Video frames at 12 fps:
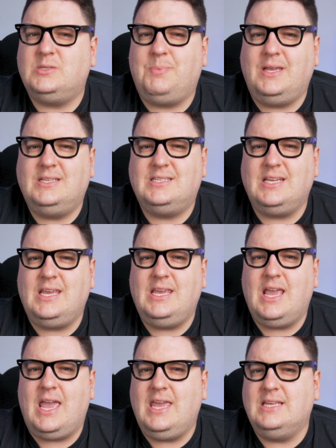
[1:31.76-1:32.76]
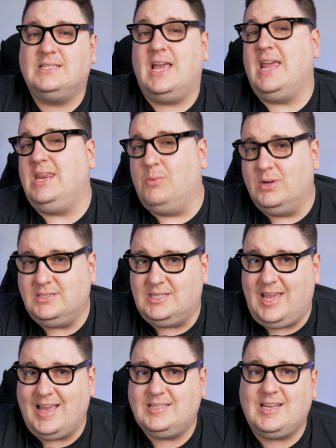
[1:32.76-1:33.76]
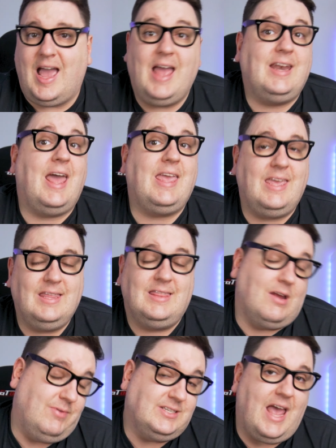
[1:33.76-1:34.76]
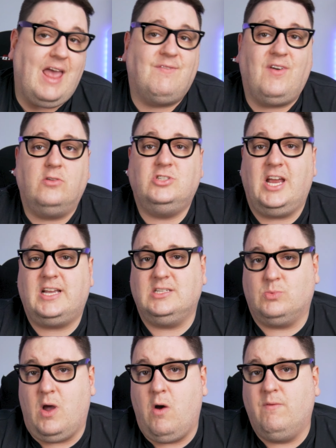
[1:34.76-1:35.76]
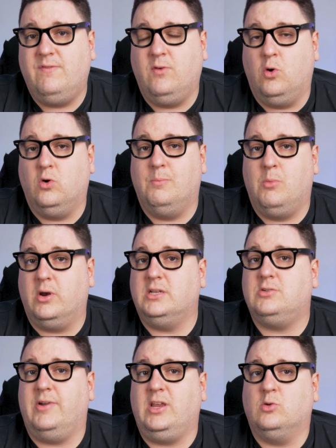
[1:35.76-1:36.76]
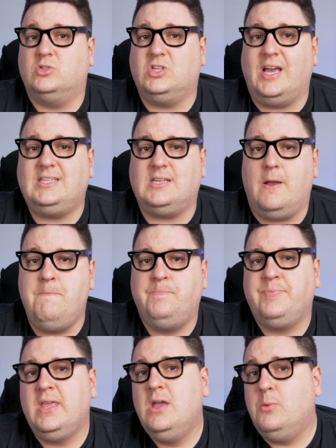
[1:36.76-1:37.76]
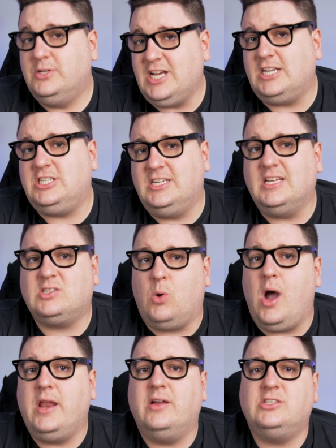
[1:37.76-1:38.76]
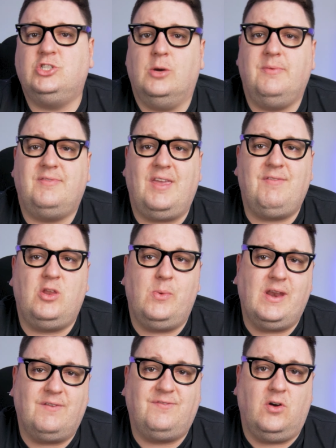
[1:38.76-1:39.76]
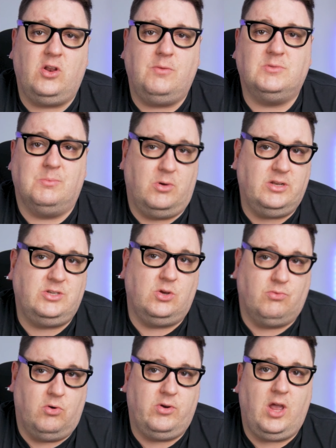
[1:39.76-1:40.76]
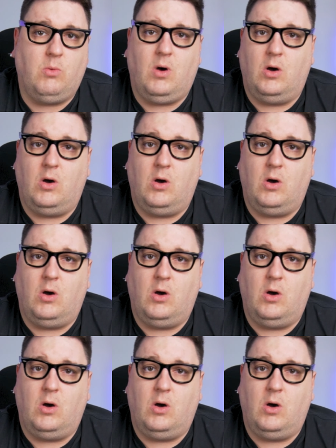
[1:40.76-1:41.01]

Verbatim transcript: S B C is anyone's guess, and a there is a headphone jack as well for monitoring your side tone, which actually does quite a nice job of giving you enough volume to monitor your audio